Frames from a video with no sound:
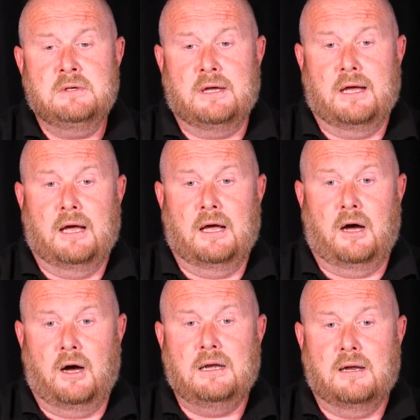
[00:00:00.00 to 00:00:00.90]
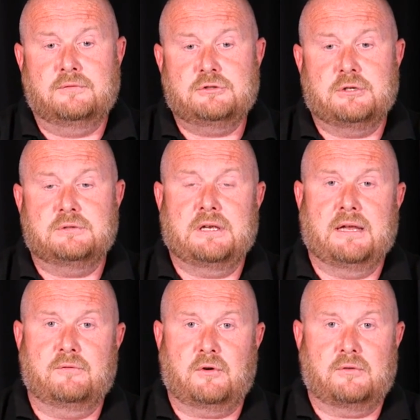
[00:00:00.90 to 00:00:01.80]
I love shooting
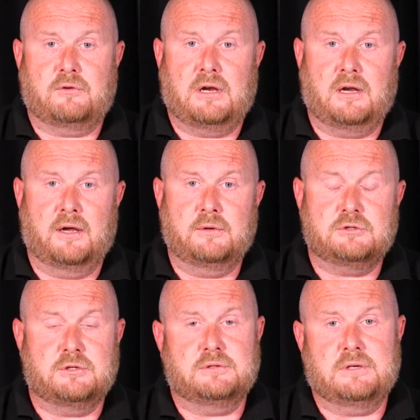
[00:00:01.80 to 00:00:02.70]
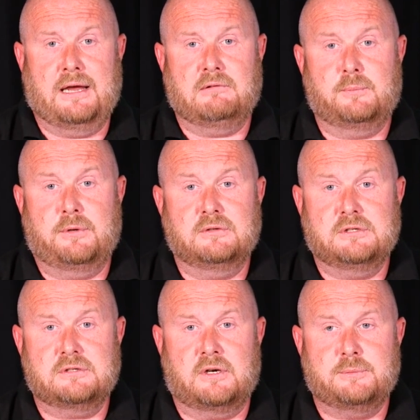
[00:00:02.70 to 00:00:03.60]
in very, very close, shooting hair and
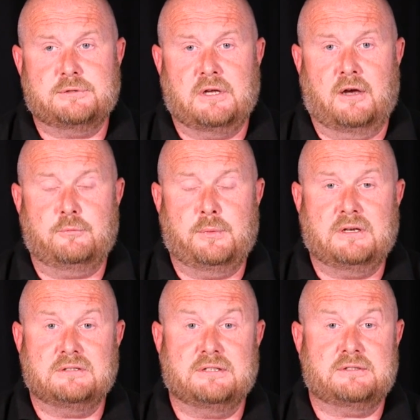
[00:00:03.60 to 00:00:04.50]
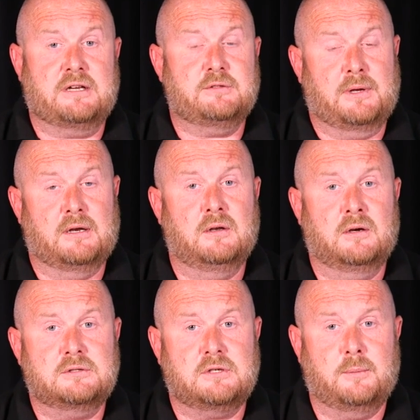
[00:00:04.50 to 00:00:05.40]
beauty type stuff, because it saves me a
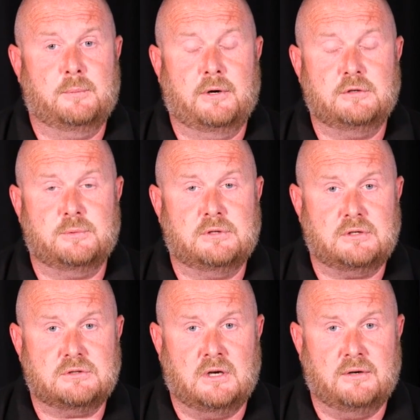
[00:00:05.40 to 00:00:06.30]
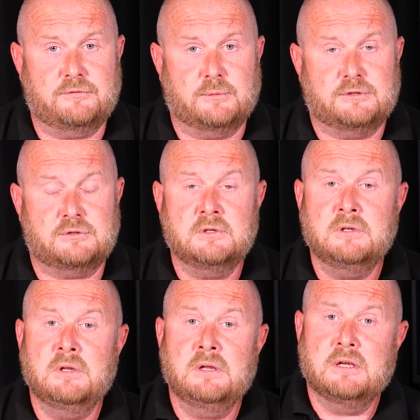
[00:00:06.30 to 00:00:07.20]
lot of time in post-production afterwards,
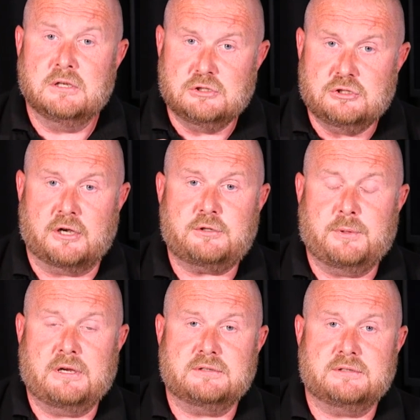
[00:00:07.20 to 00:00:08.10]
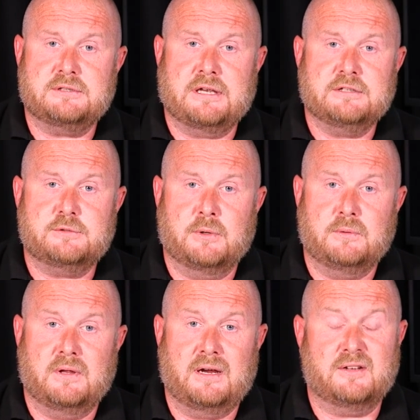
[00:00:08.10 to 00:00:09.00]
just because the skin
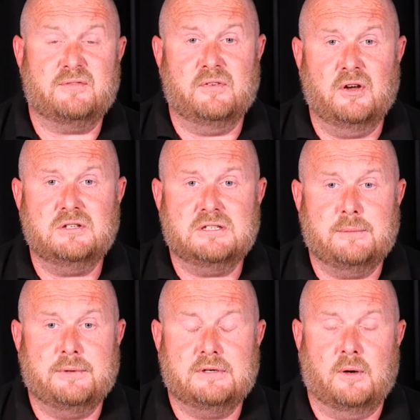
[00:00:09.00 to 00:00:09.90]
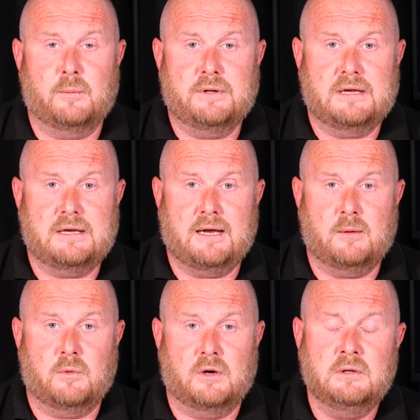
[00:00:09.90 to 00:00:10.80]
smoothing has virtually been done within
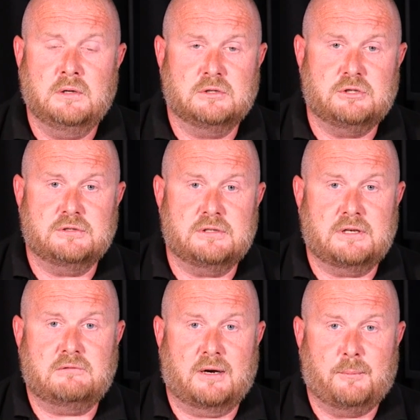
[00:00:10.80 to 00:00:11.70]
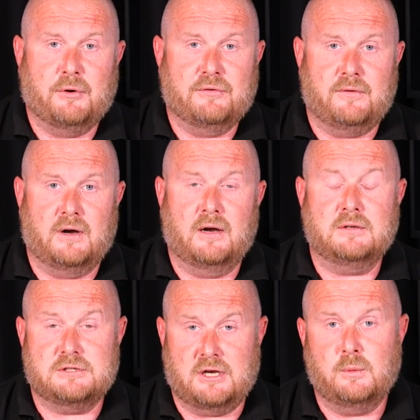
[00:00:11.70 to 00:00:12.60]
camera. Choosing the correct modifier
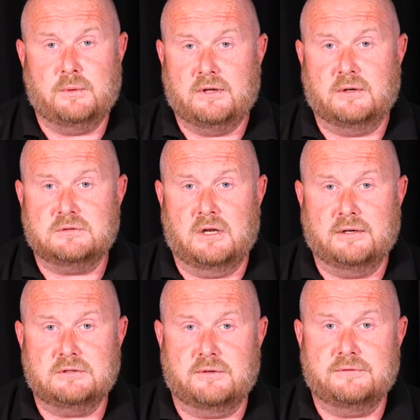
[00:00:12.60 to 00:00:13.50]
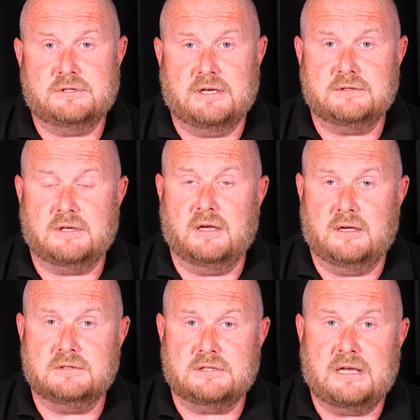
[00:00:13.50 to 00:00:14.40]
to go with those lights obviously is a
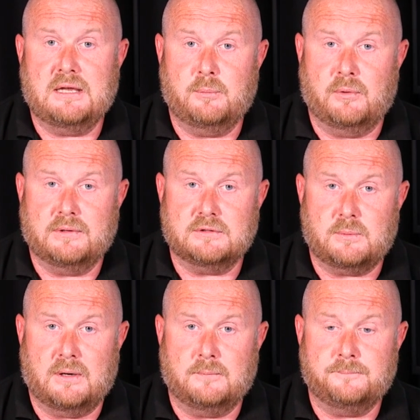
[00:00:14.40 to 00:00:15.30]
key point as well.